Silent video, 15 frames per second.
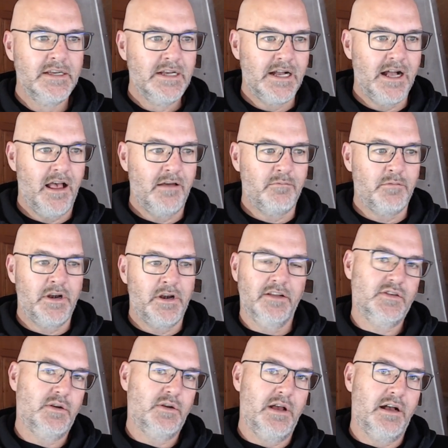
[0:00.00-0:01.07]
What
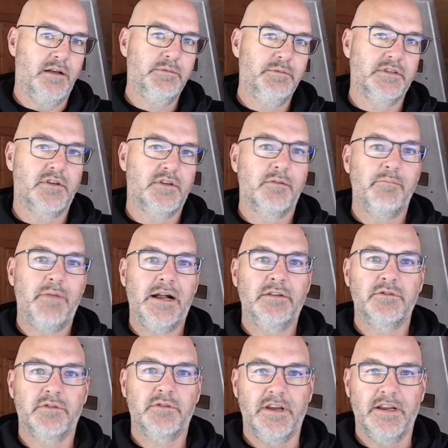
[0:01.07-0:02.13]
also helps is our
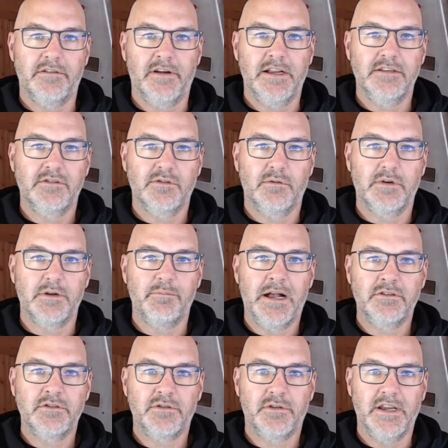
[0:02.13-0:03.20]
bounce rate, right? So what a
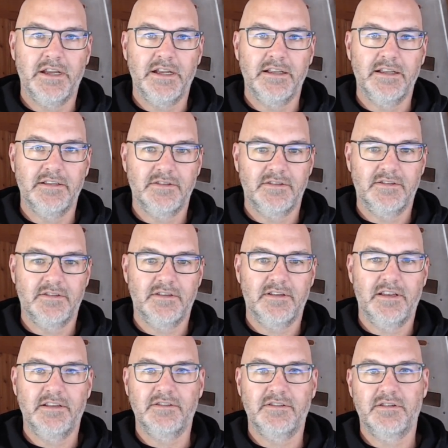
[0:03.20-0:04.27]
bounce rate
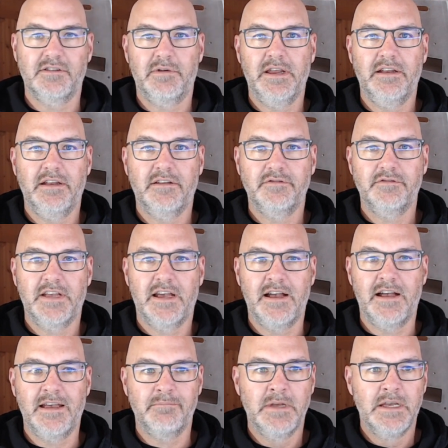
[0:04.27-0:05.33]
is the rate of
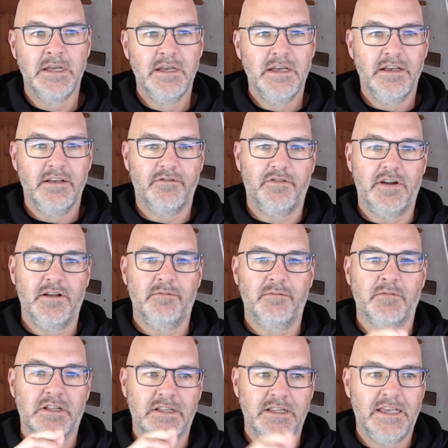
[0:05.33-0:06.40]
time
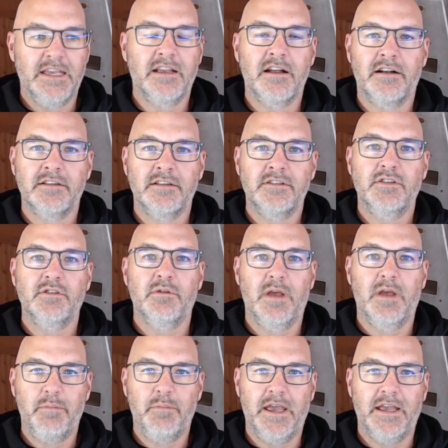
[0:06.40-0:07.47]
from clicking onto
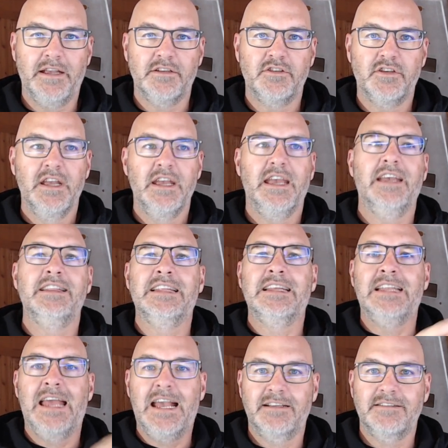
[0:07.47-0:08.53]
a page and
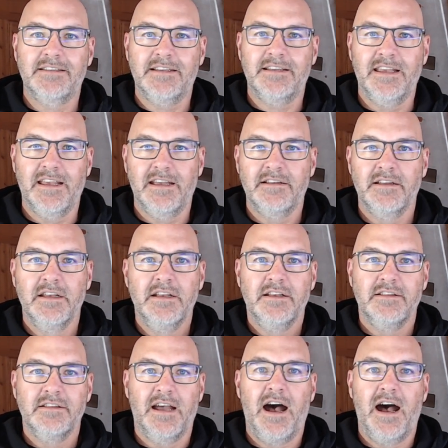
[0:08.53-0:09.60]
then exiting it.
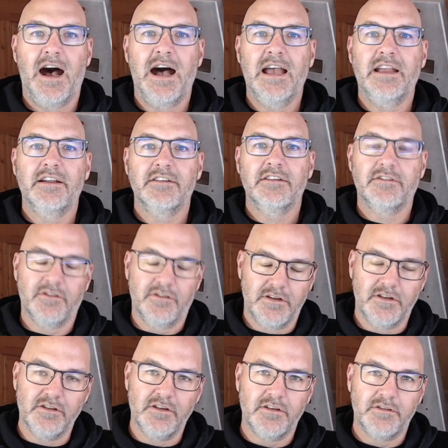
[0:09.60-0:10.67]
The higher, or
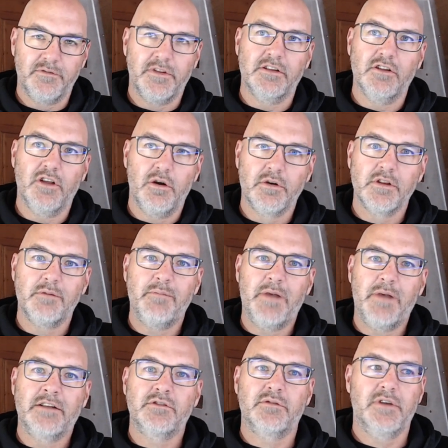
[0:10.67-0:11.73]
the lower the
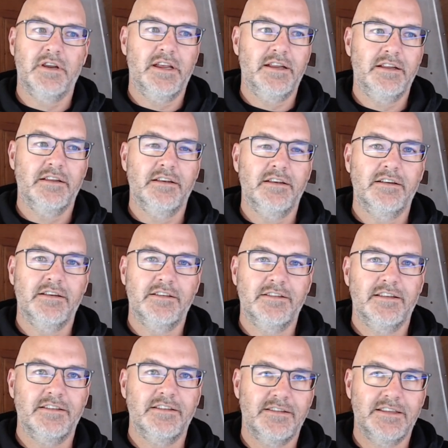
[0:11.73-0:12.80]
bounce rate,
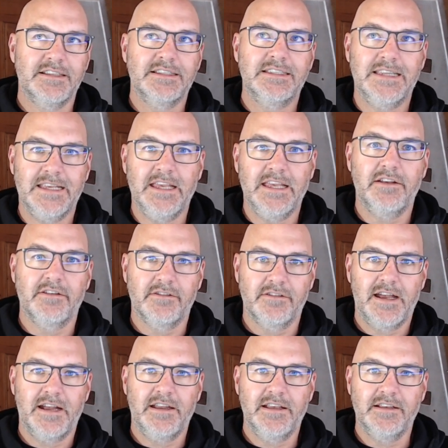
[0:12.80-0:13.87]
the stickier
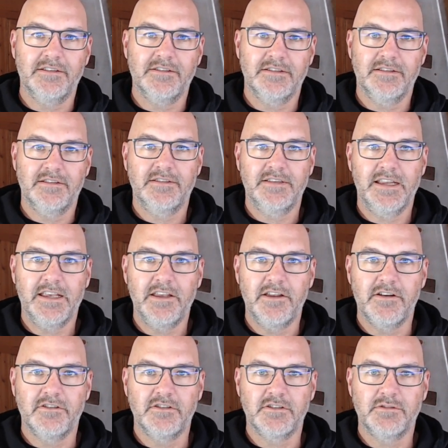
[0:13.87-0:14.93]
that is. And the
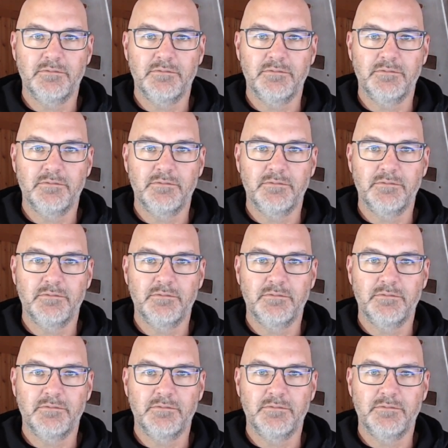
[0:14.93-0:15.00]
stickier just